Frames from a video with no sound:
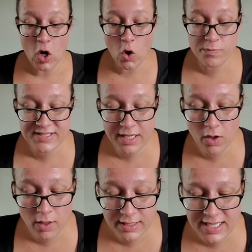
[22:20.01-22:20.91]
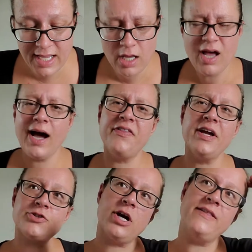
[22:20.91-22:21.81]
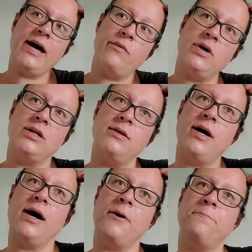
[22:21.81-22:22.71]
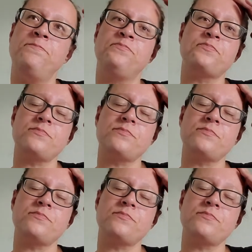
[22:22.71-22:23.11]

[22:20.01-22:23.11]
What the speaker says: Homestead Holiday, I think I tried that one